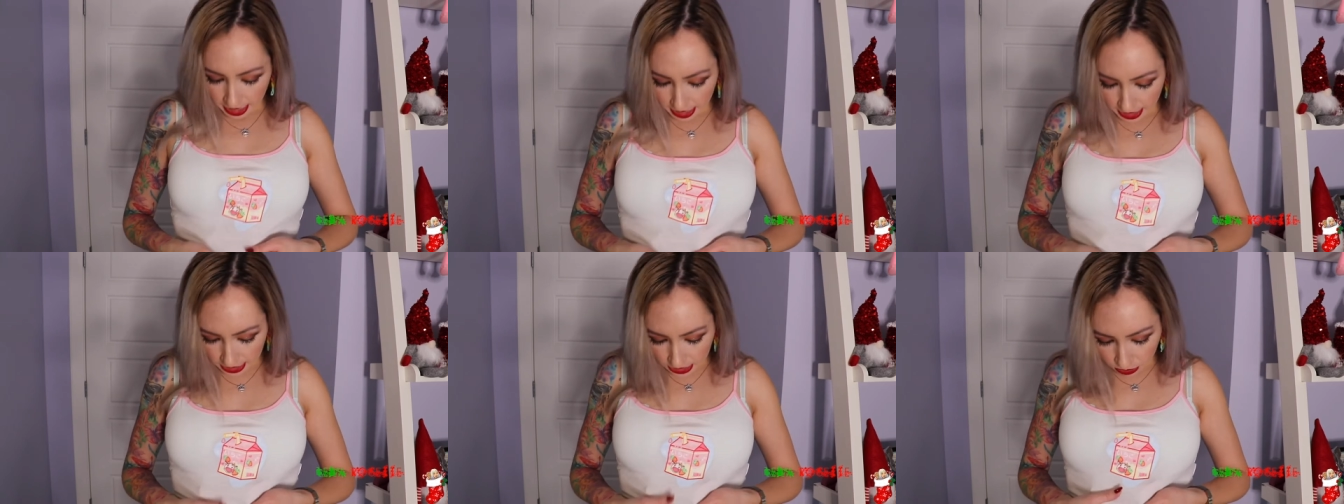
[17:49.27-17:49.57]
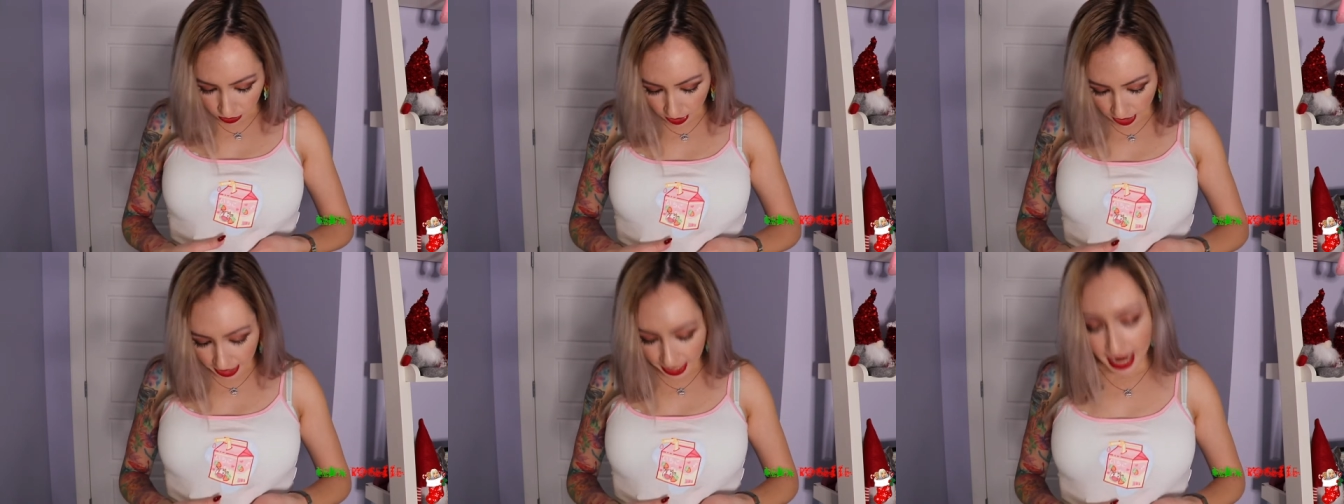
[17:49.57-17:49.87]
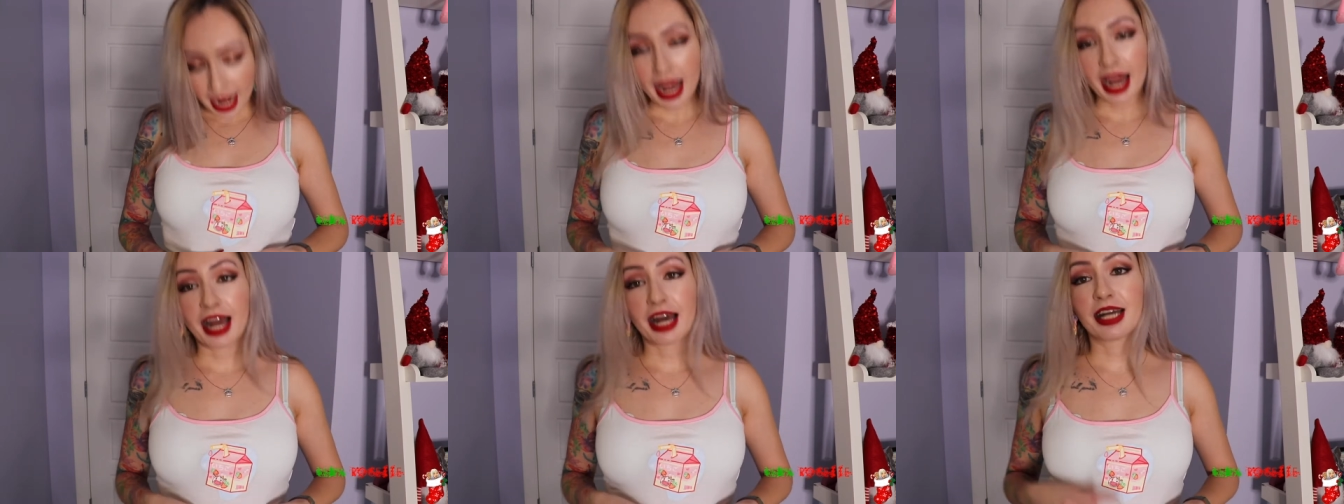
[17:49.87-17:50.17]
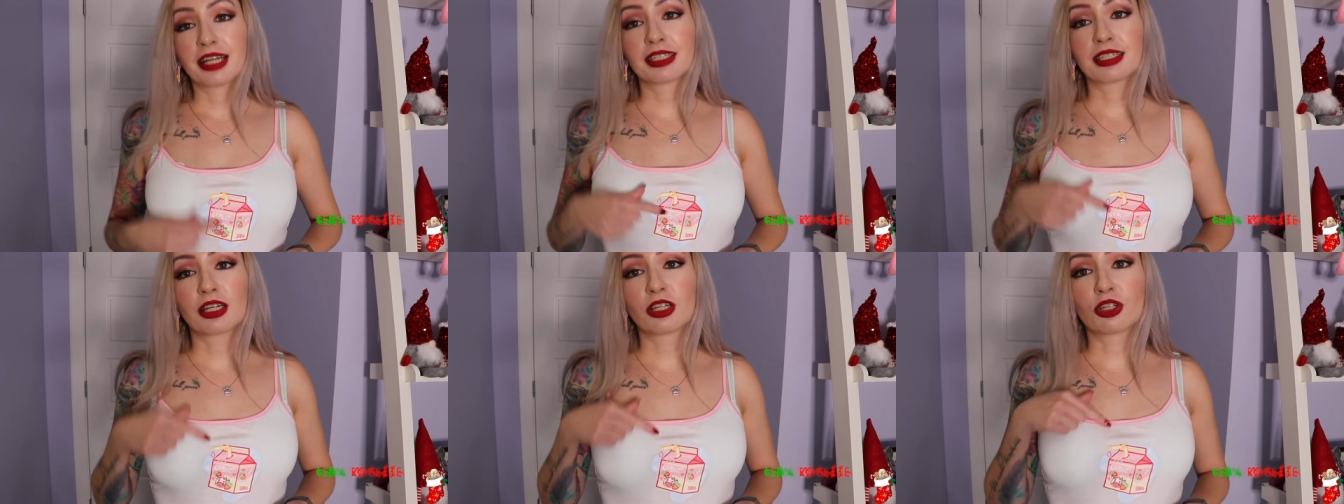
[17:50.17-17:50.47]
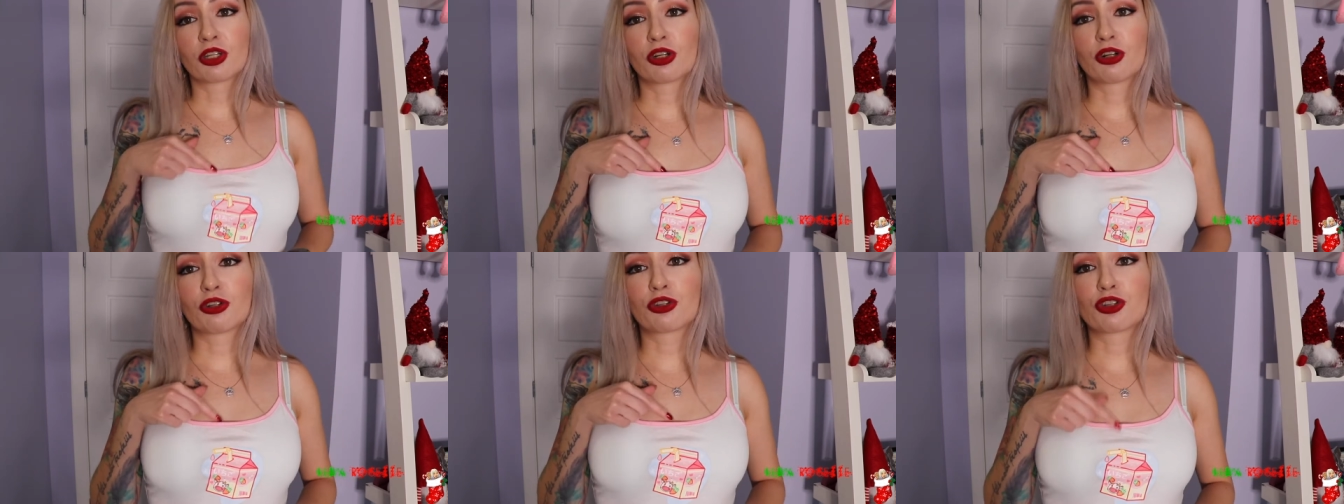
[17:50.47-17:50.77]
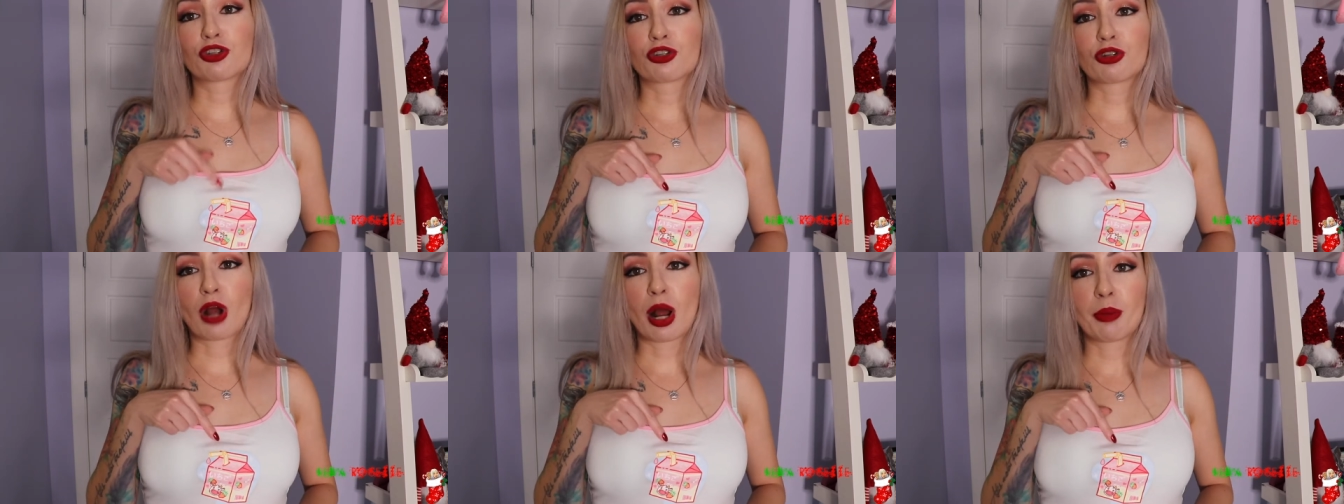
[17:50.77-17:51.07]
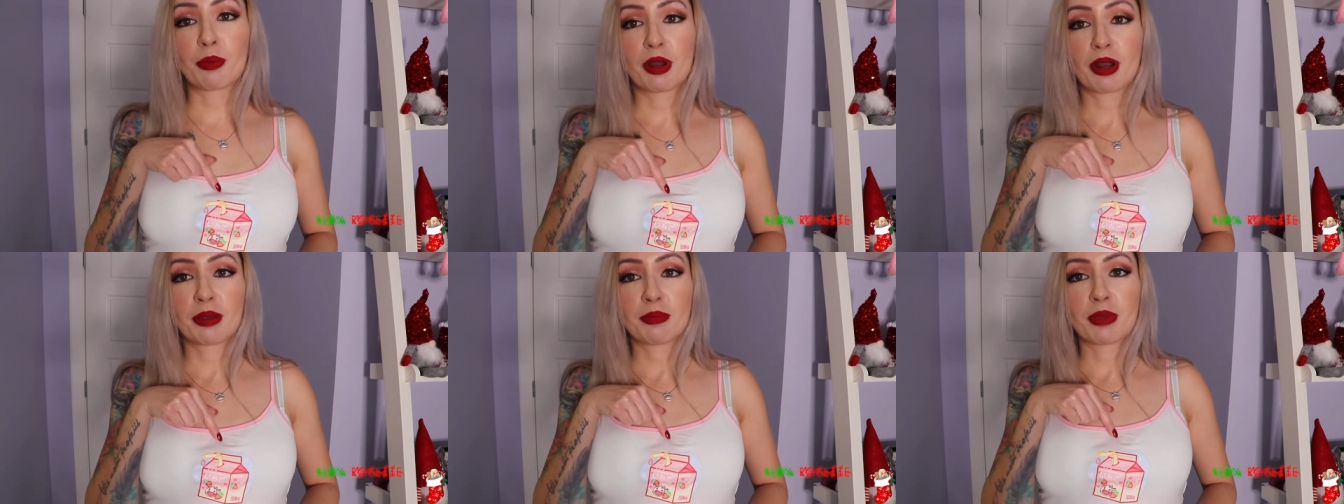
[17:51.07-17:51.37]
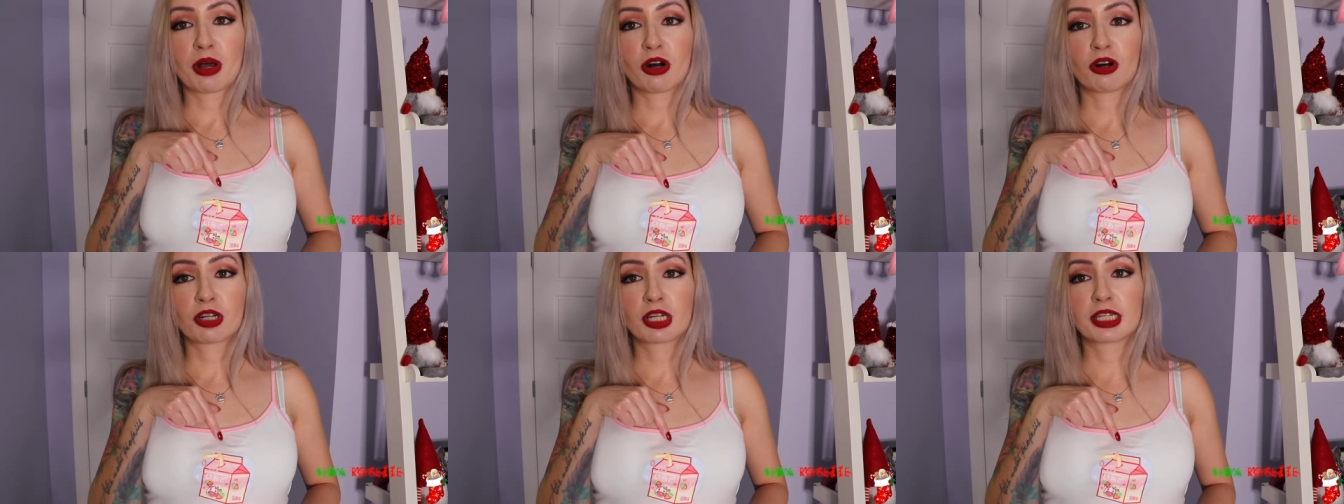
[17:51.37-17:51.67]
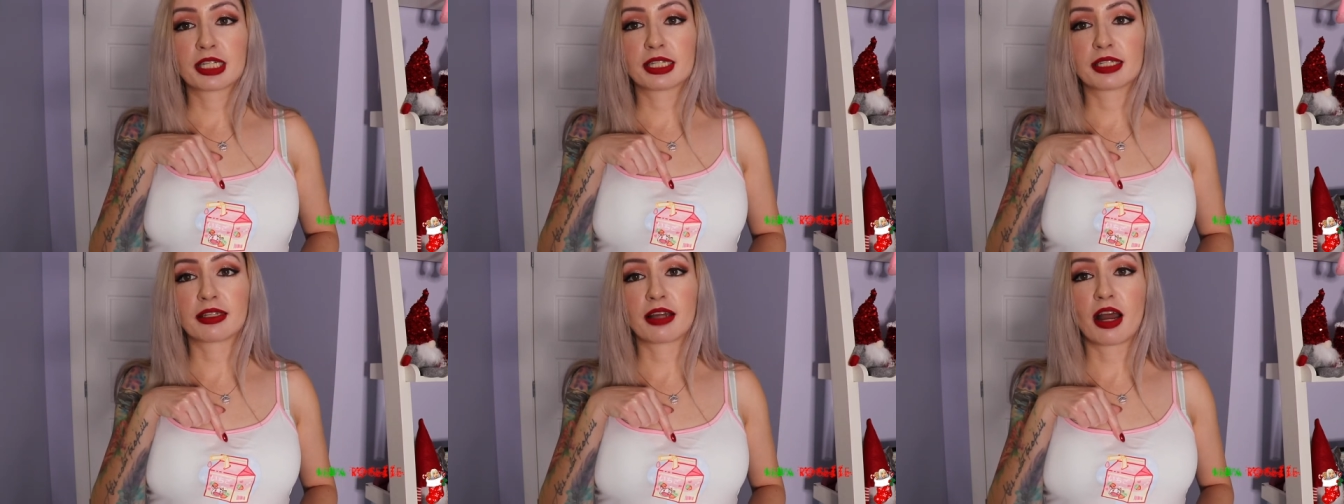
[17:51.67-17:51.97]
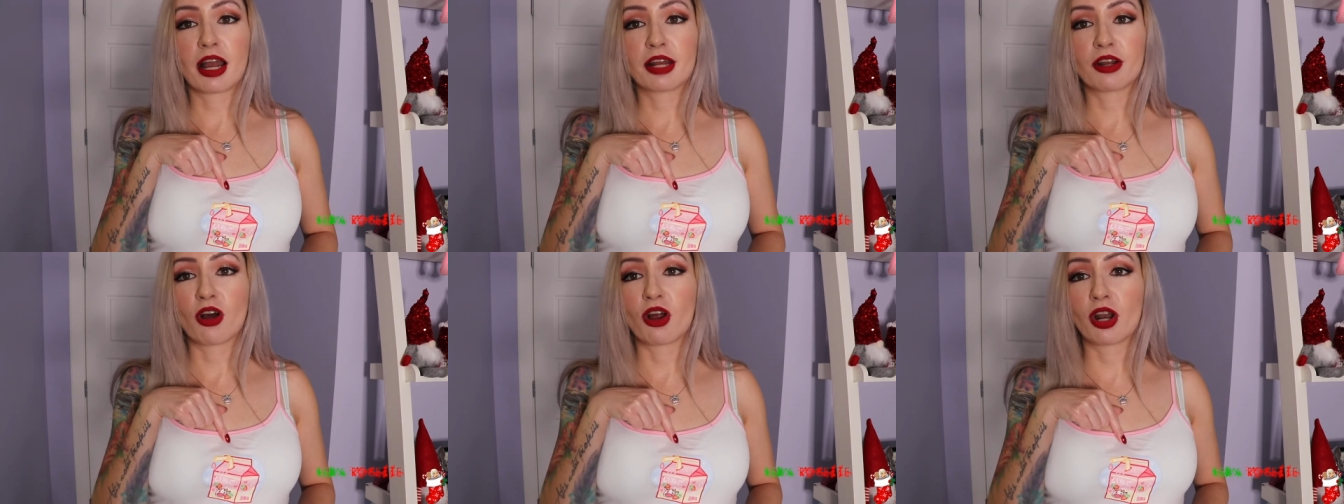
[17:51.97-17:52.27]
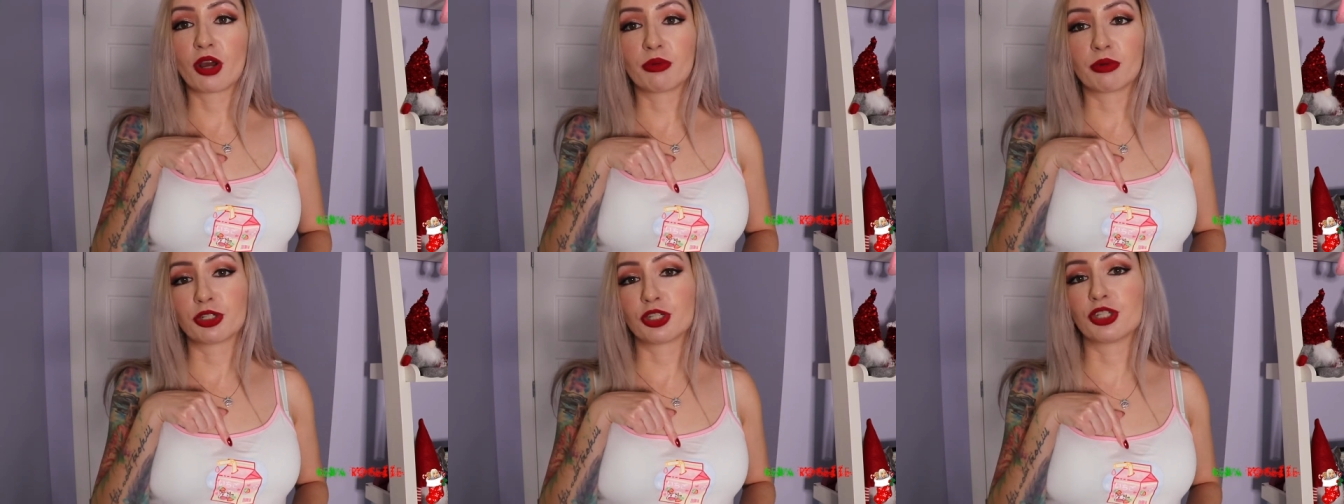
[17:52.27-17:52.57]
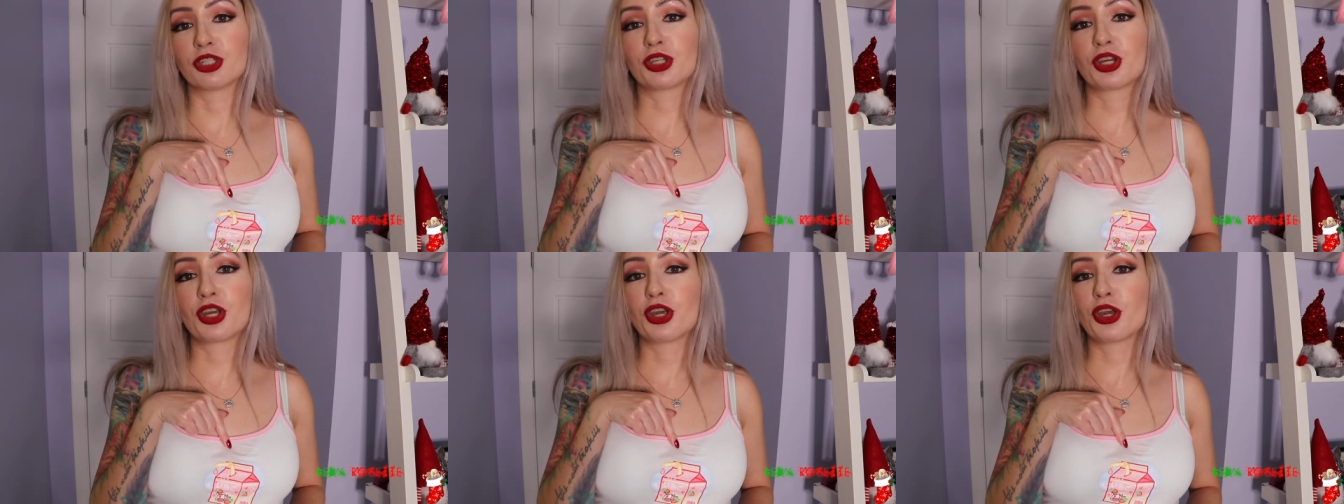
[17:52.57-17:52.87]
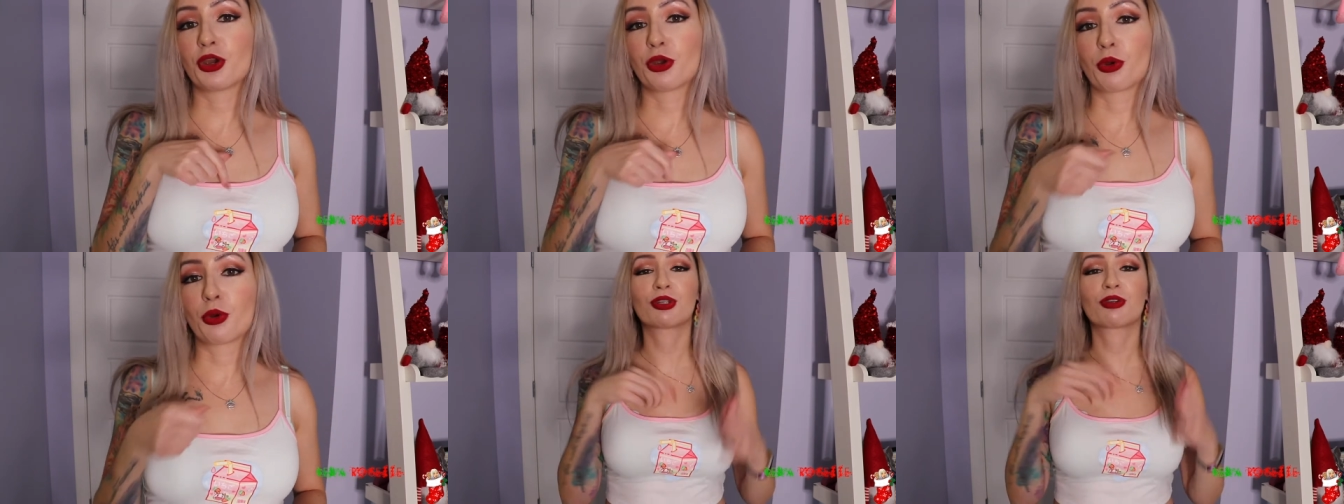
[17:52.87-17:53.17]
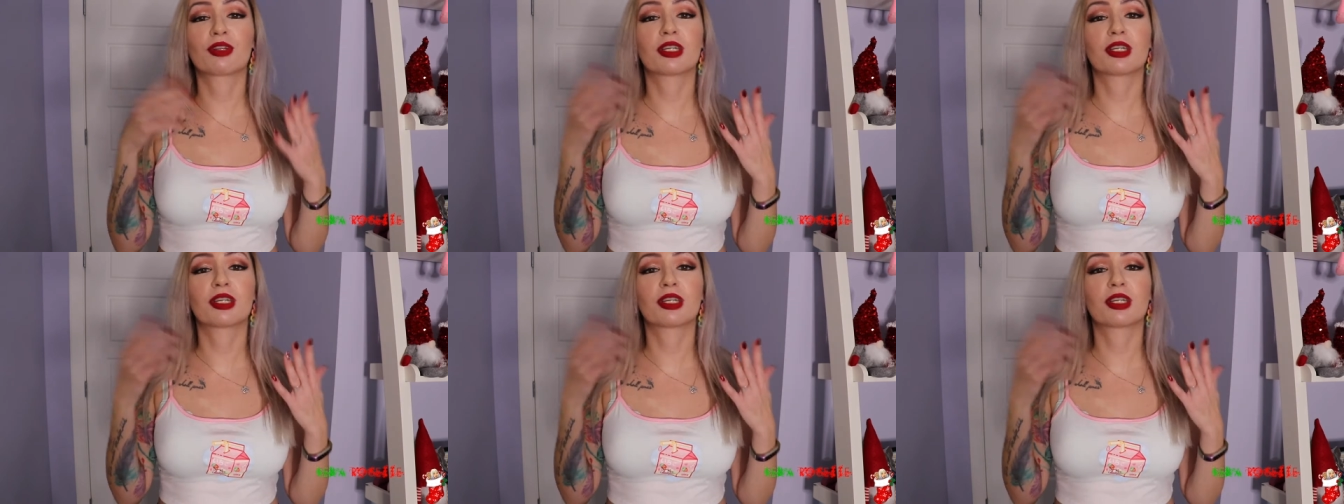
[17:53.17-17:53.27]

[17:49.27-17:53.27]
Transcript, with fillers: This one has a little strawberry milk design on it, which is cute.